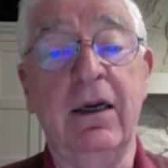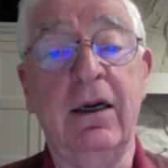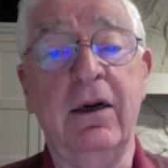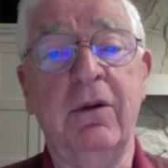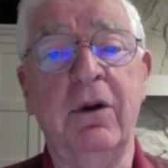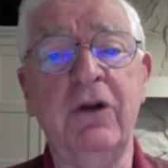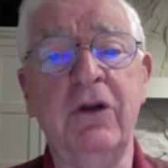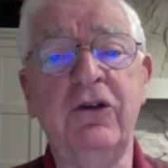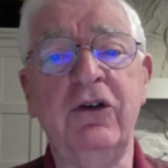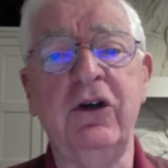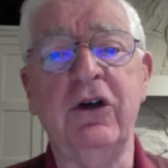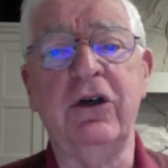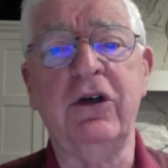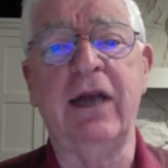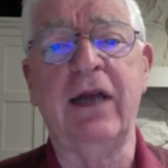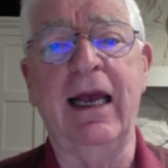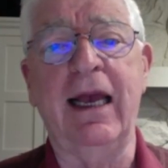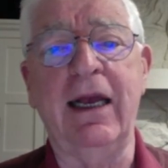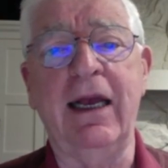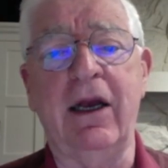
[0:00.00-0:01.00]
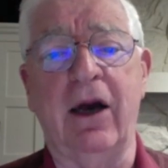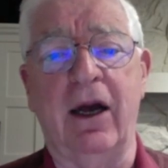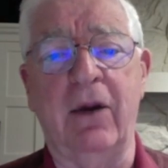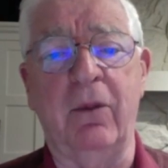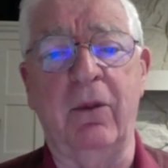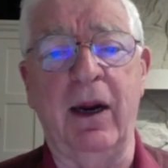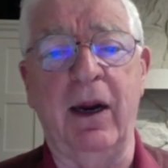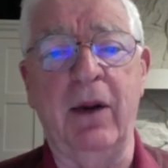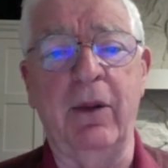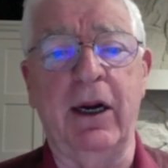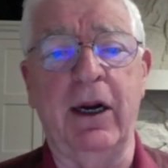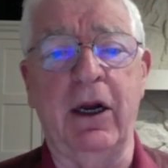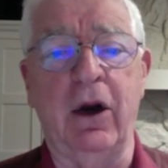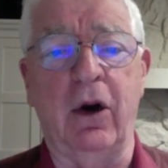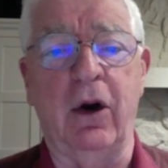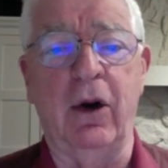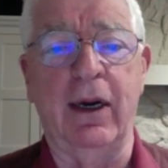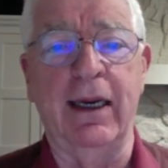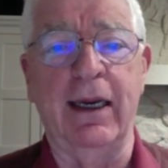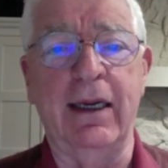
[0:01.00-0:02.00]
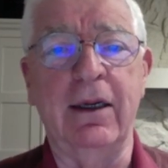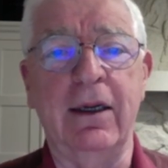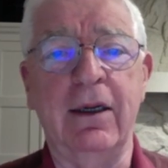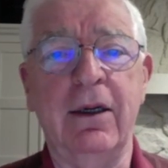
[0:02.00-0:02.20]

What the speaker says: What's your take on where we're going?